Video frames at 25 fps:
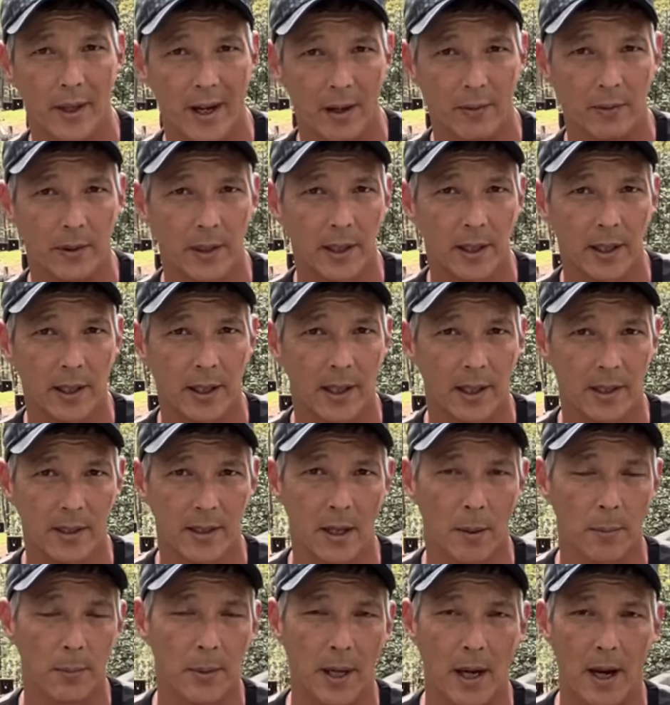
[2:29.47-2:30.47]
everything
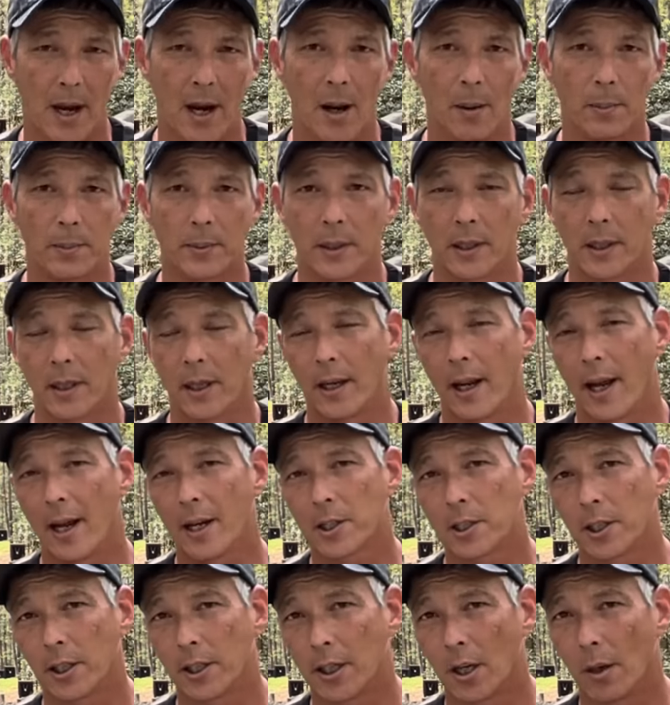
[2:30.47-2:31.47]
except the optic. It
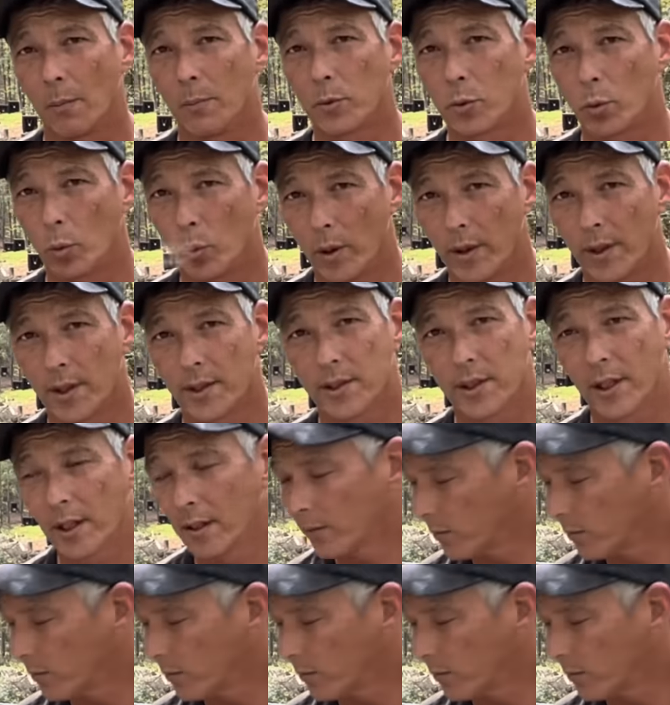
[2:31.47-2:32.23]
actually comes with a set